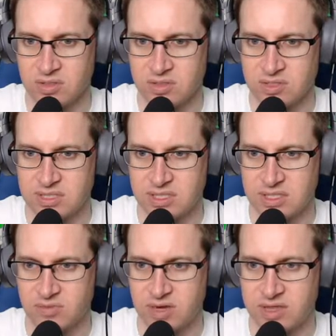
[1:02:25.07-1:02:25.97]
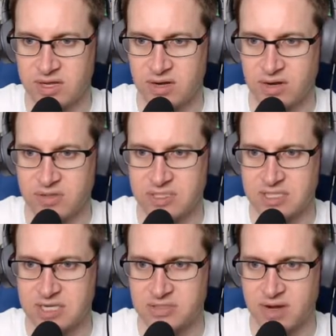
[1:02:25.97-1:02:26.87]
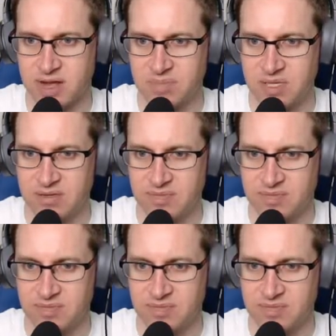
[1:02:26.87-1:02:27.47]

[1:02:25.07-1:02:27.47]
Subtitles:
Stick it in right there. All these guys are happy.